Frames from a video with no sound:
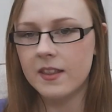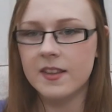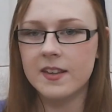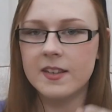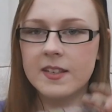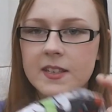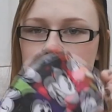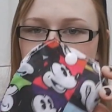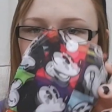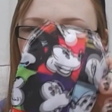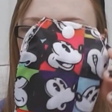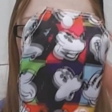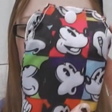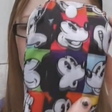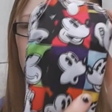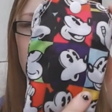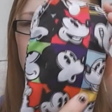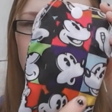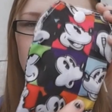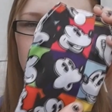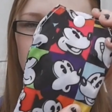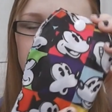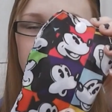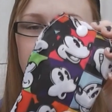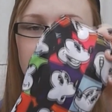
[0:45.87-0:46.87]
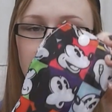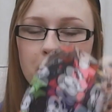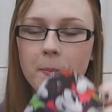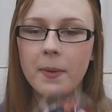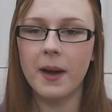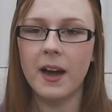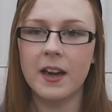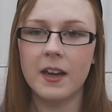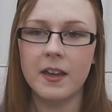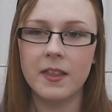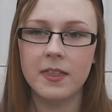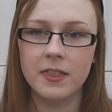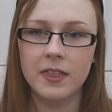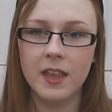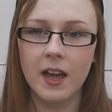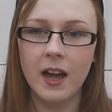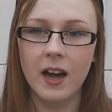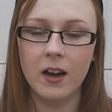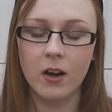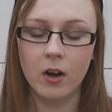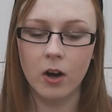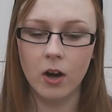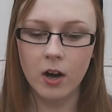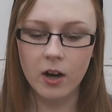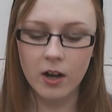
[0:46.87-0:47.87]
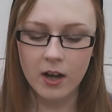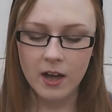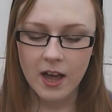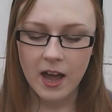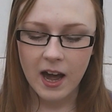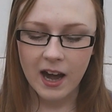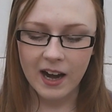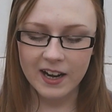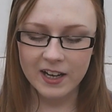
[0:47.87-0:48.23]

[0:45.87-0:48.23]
this little reusable bag that I got.